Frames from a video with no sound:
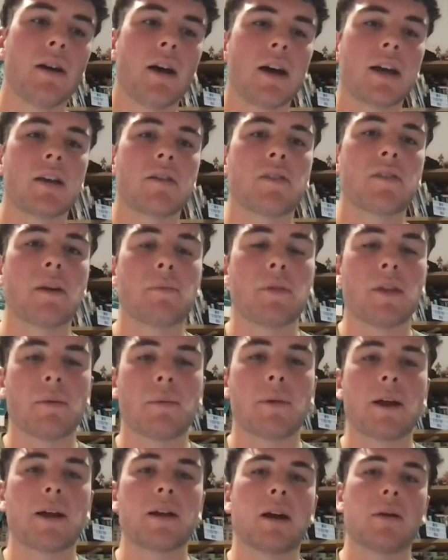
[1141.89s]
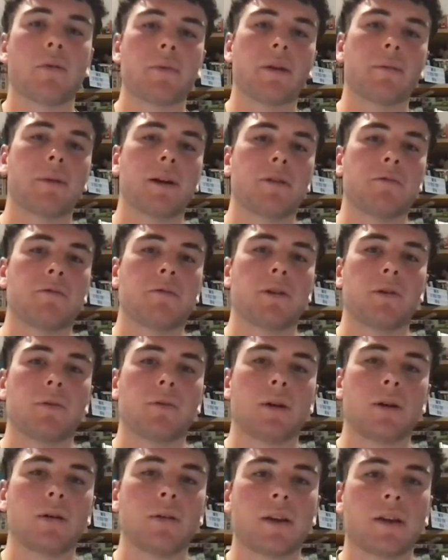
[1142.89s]
I guess they played. I remember they played really
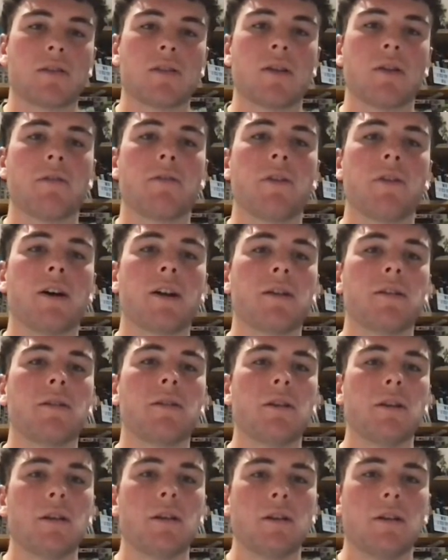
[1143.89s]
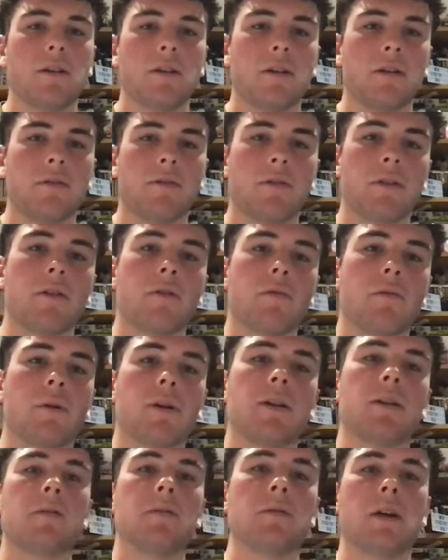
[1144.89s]
well. I guess they're fighting for that
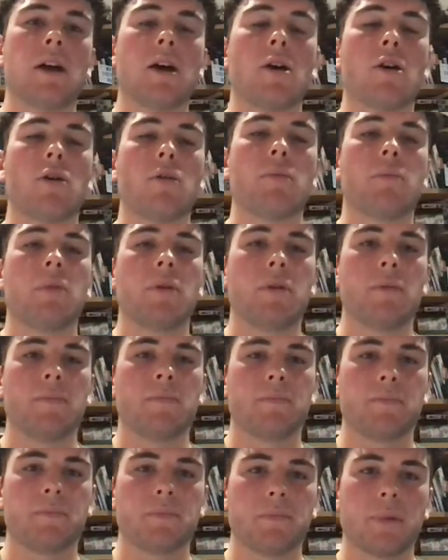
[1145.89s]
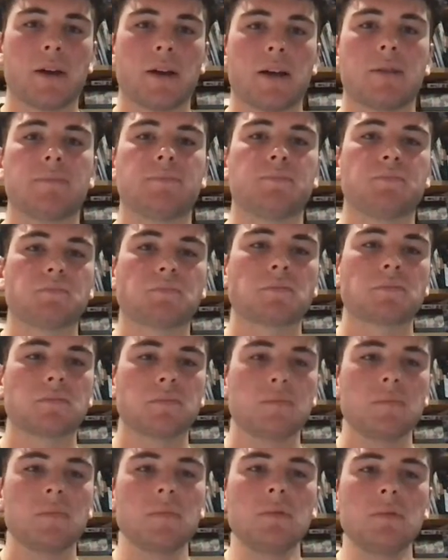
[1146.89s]
one at home. But
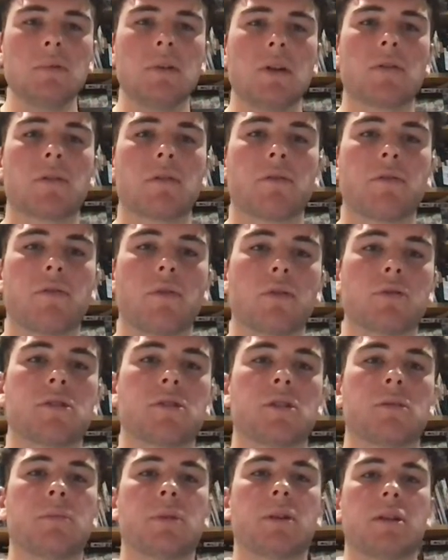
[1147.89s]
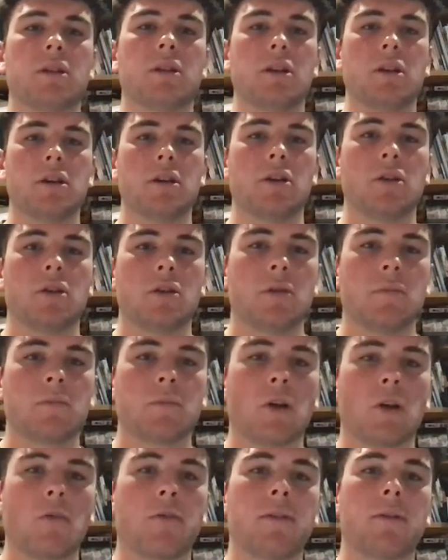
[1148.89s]
it's unfortunate, but
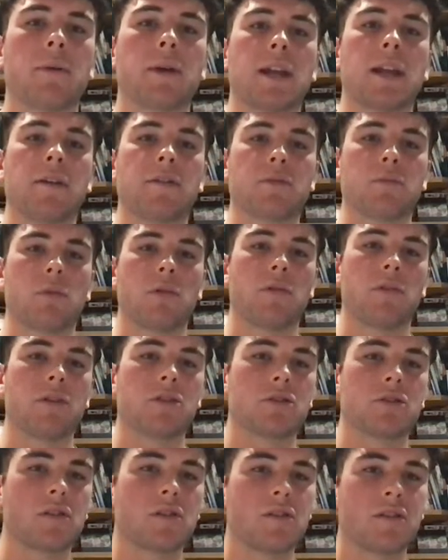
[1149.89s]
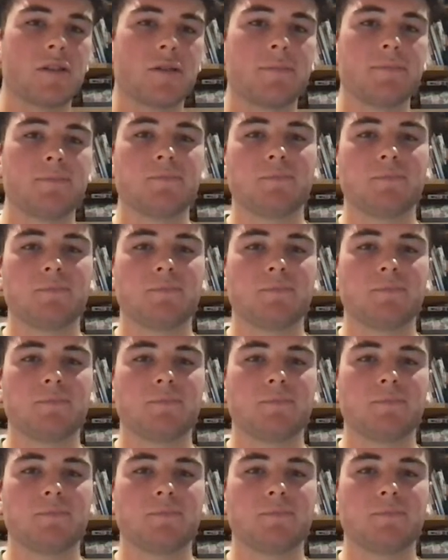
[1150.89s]
hopefully we can have some revenge this year.